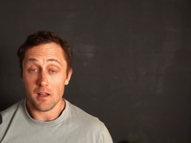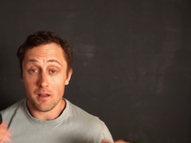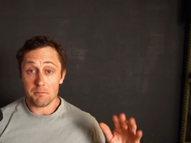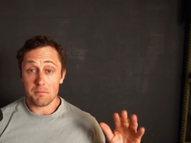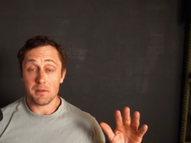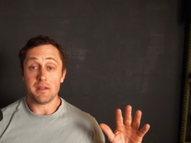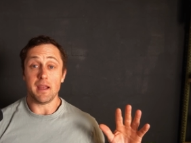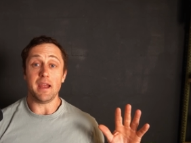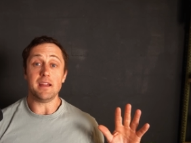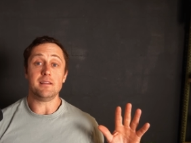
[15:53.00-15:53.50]

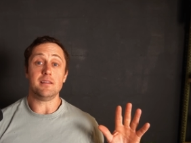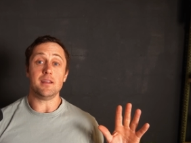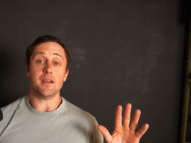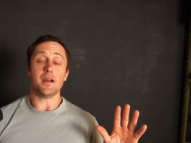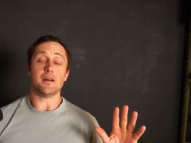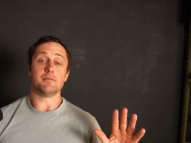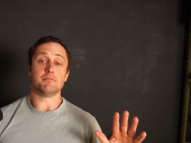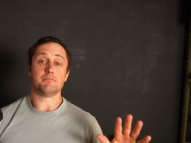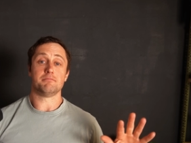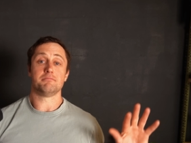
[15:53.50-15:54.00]
But hey,
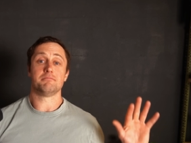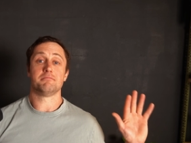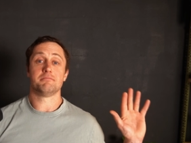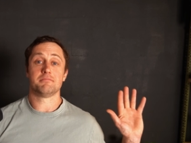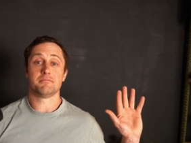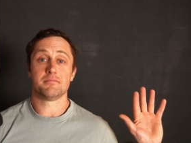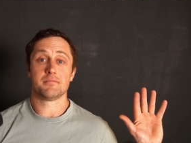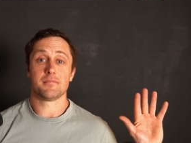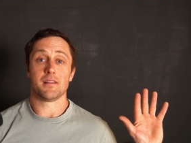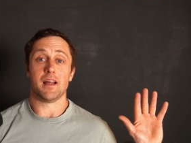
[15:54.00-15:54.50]
Tia,
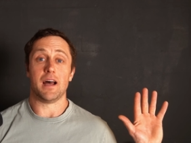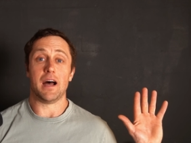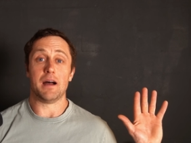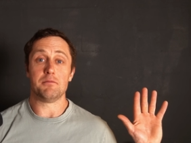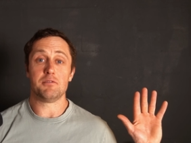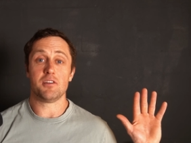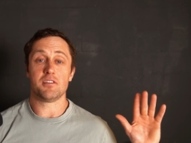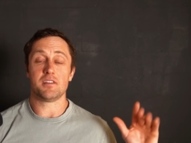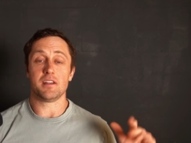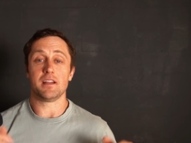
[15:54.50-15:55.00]
I'm
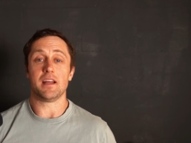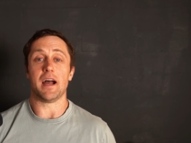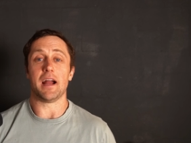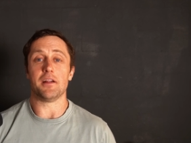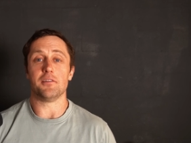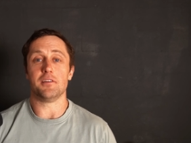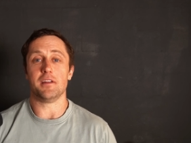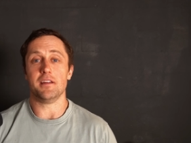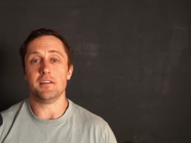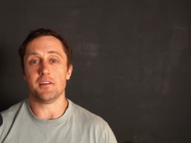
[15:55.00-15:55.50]
just a guy
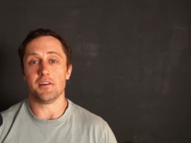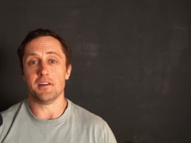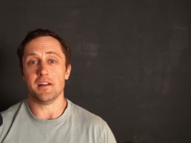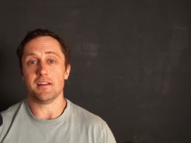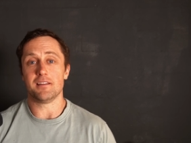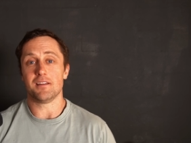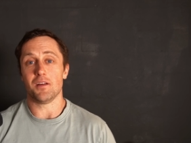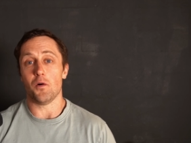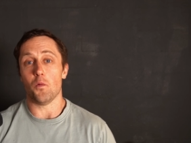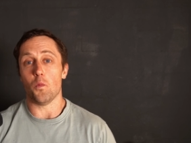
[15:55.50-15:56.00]
on the
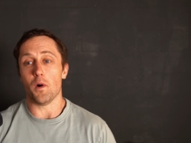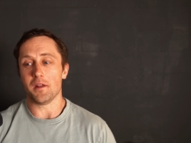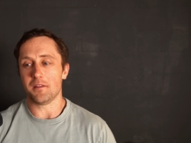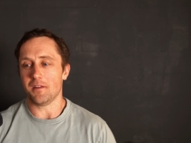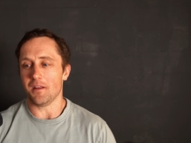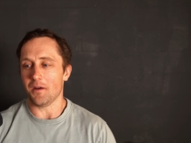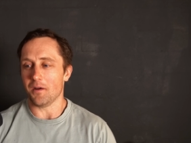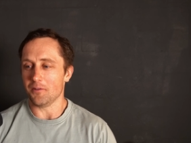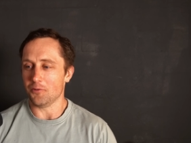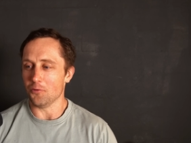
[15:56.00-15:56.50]
internet. What
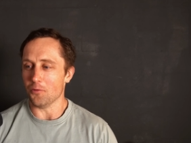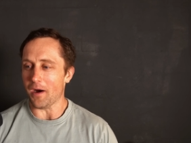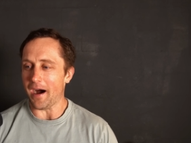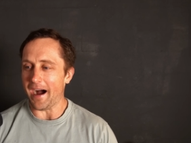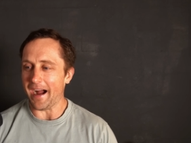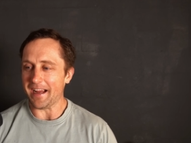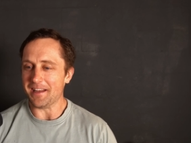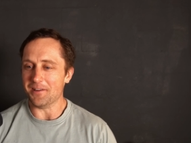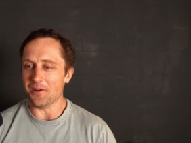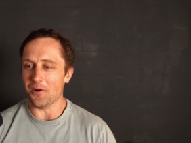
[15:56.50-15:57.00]
do
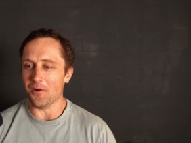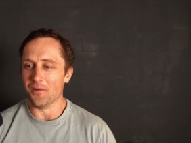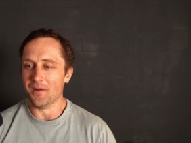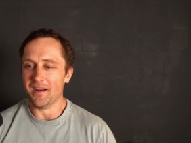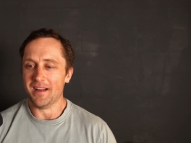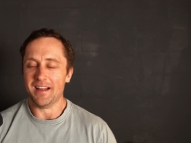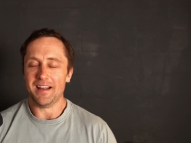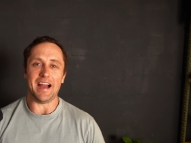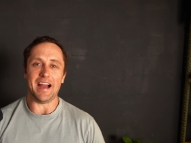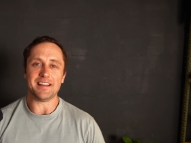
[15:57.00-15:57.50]
I know?
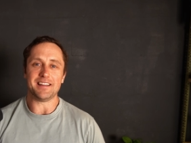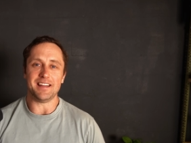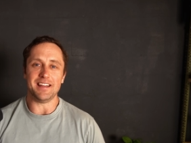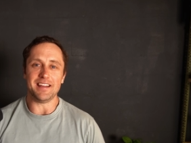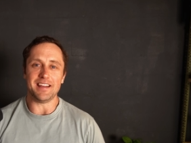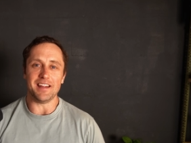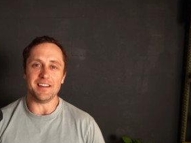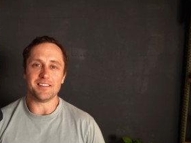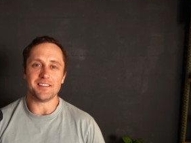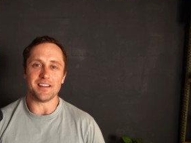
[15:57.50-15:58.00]
I
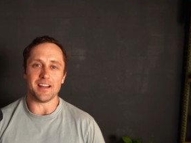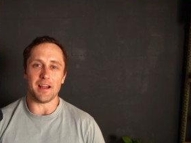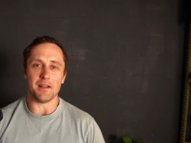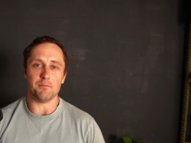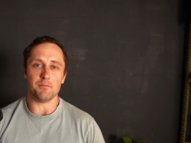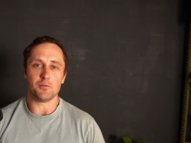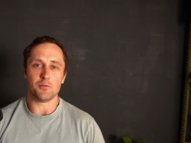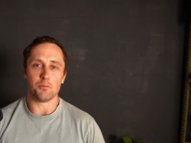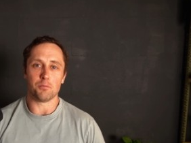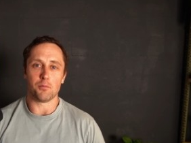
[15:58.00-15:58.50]
think it's
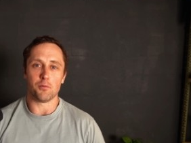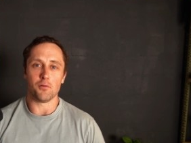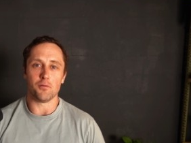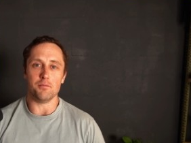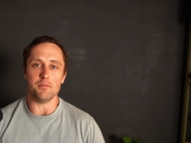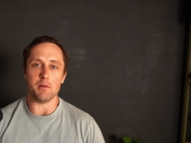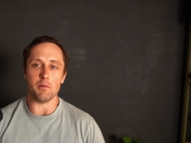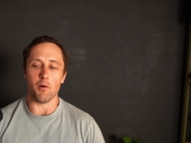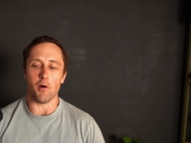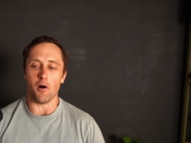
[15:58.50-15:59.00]
time to prove
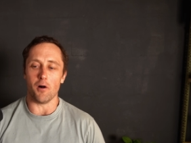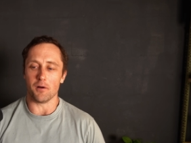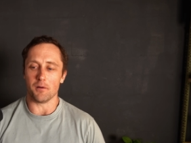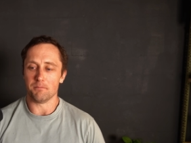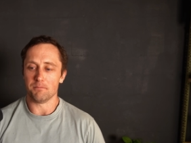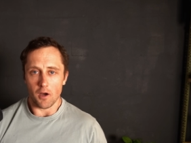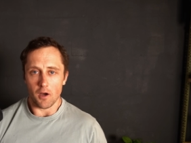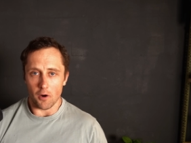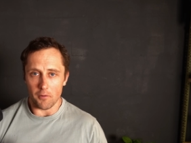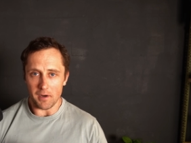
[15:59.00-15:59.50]
me wrong.
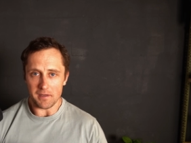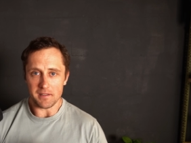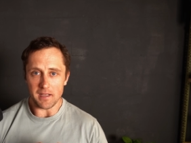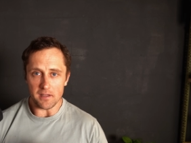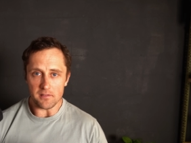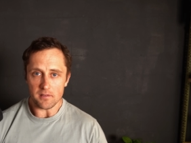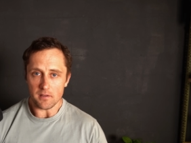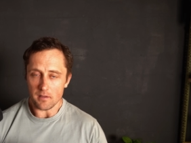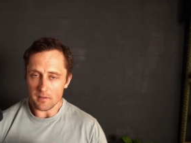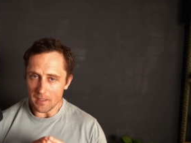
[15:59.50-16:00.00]
Alright
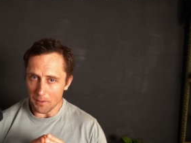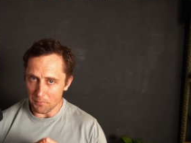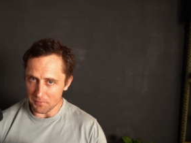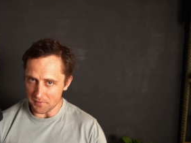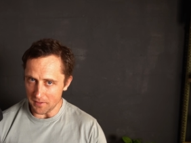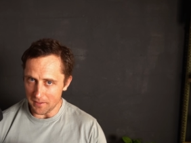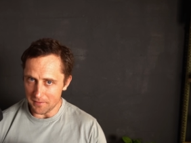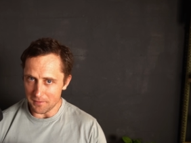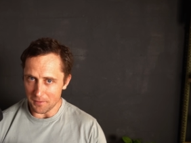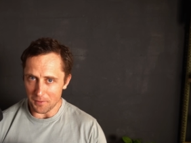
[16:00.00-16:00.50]
guys, that was
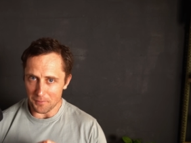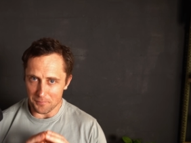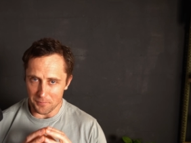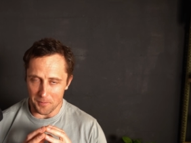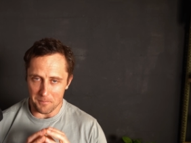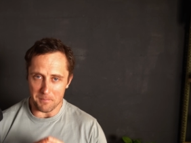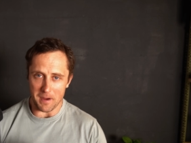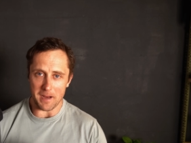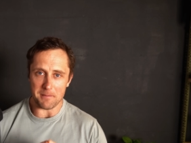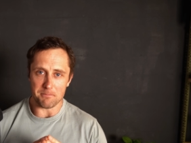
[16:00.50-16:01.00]
it
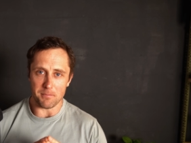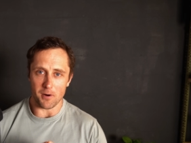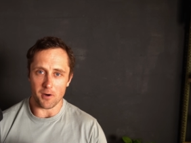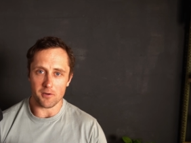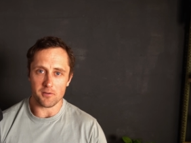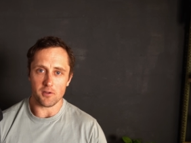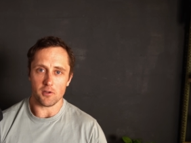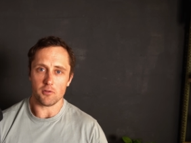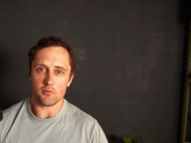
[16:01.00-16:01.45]
from my part.